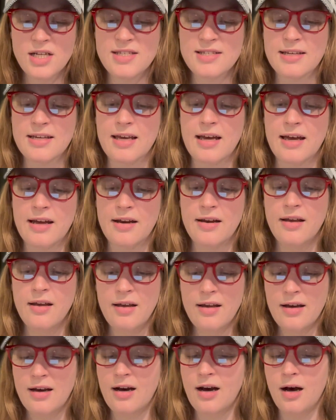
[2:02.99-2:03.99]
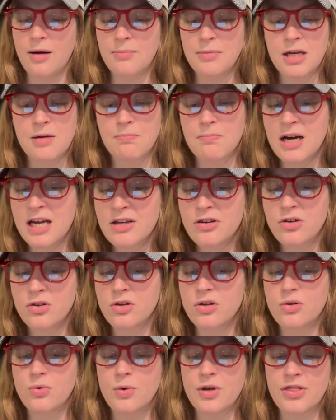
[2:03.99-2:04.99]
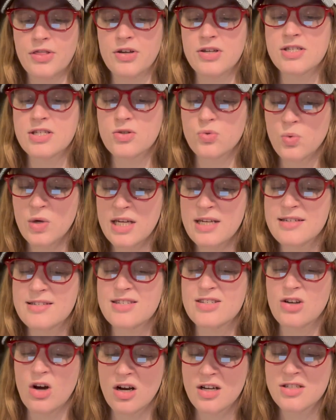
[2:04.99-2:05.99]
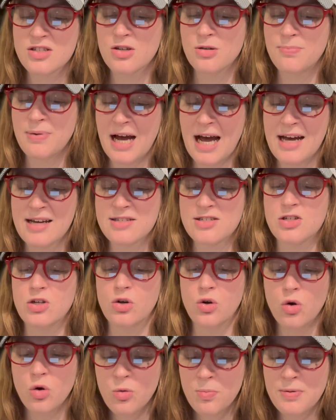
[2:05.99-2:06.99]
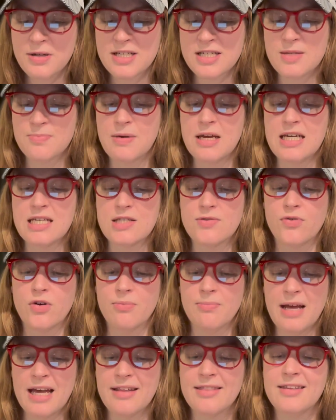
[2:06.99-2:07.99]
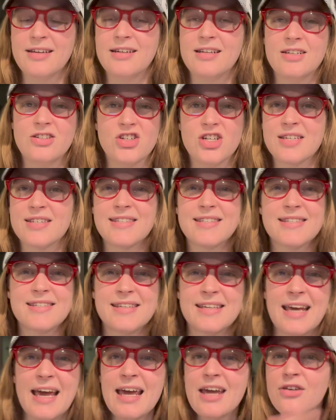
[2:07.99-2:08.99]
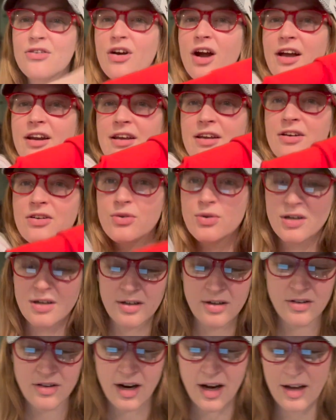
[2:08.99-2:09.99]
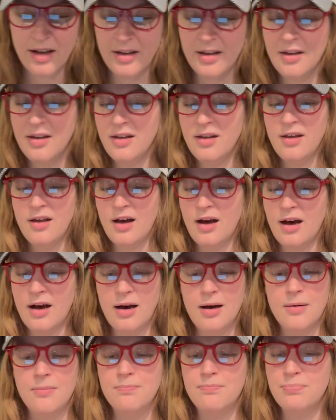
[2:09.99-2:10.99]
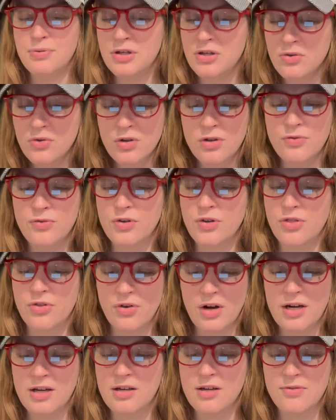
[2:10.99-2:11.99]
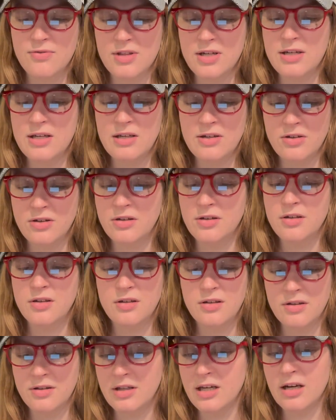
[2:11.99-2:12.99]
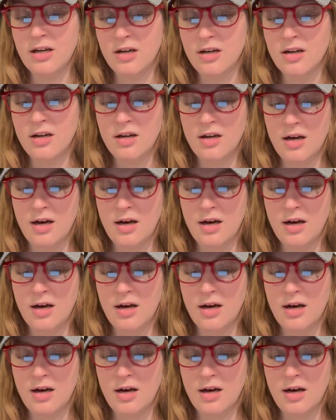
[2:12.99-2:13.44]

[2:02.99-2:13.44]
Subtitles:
again. McMichael with the sweet saucer pass to open space for Mantha to just skate right into it, right? Beautiful threading of the needle there